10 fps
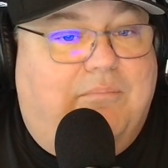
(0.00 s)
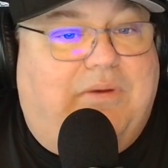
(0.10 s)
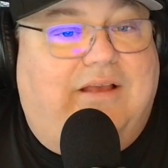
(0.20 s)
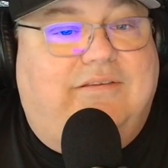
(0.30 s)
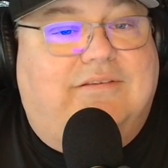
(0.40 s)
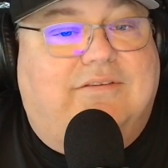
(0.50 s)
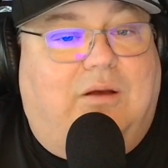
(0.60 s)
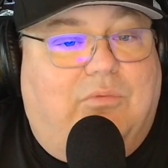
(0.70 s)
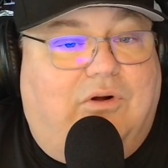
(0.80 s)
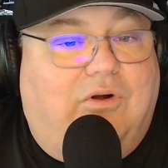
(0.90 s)
By
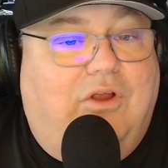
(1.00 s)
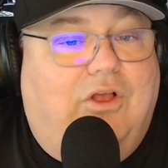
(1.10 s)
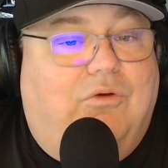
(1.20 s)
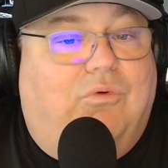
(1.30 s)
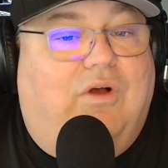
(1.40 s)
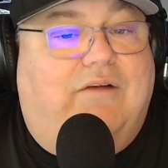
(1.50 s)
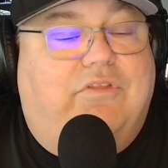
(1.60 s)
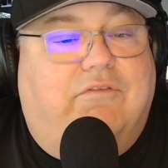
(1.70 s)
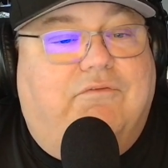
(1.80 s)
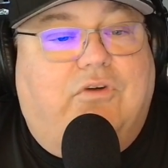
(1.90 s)
summer, we'll have
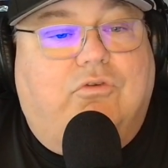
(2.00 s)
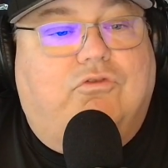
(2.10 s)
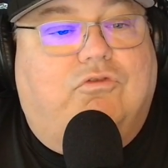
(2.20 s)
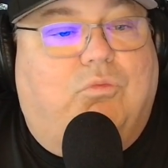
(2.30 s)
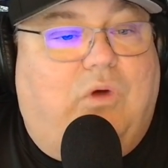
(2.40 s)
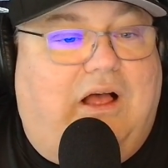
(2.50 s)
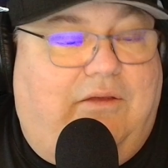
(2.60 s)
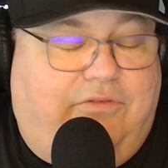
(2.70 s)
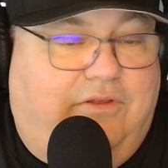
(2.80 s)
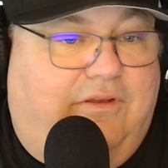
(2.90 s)
the first
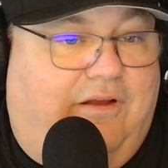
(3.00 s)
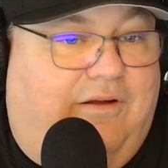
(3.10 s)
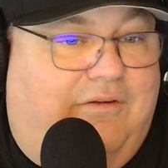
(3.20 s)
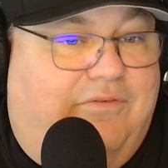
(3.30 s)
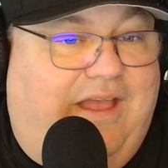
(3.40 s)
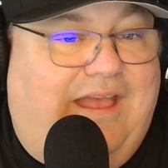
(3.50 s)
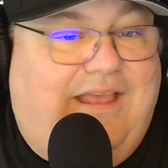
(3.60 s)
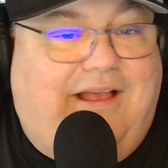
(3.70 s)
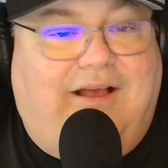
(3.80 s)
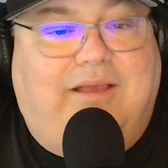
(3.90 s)
swath of
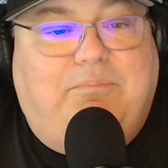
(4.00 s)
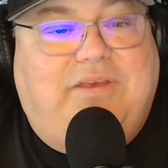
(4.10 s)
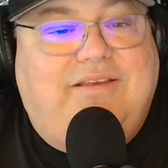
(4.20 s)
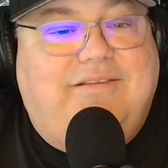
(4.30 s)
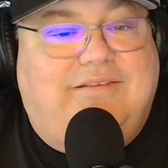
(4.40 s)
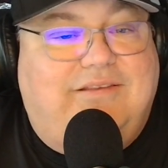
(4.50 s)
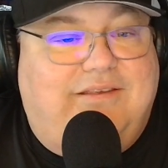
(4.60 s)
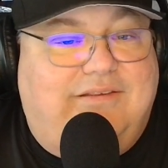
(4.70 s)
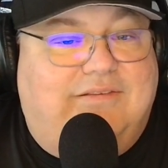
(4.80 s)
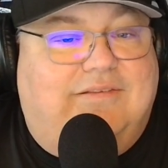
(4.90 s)
AI
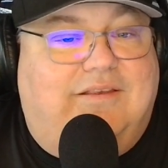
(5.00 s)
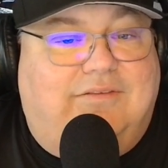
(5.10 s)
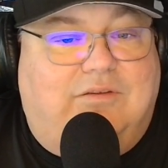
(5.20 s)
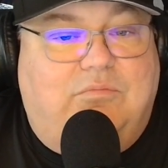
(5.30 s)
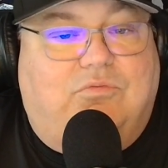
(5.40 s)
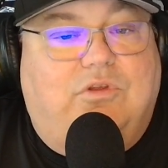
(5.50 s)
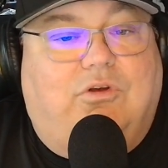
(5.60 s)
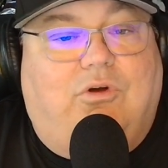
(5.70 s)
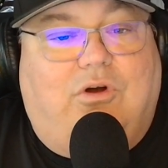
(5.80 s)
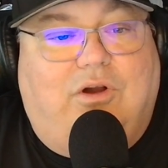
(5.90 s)
PC systems with
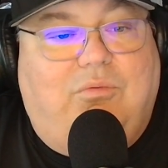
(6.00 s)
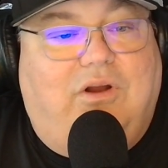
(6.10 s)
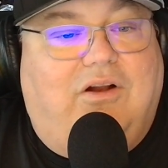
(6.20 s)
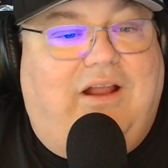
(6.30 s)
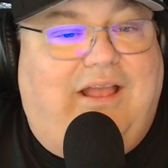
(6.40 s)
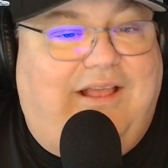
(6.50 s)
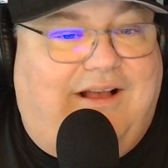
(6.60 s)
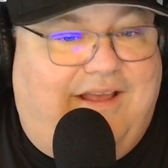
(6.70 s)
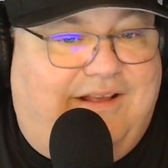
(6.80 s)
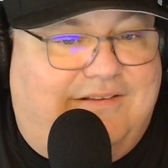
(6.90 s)
hardware
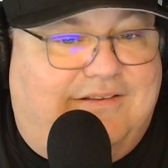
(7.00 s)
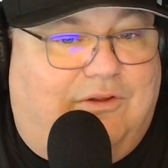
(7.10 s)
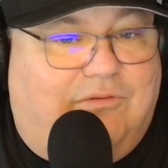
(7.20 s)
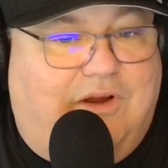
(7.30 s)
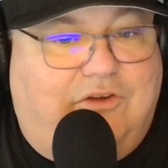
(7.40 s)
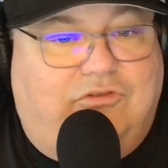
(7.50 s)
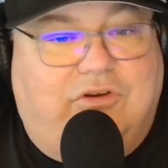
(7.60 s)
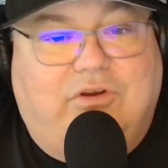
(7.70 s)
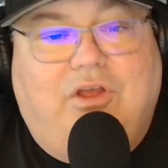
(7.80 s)
AI acceleration.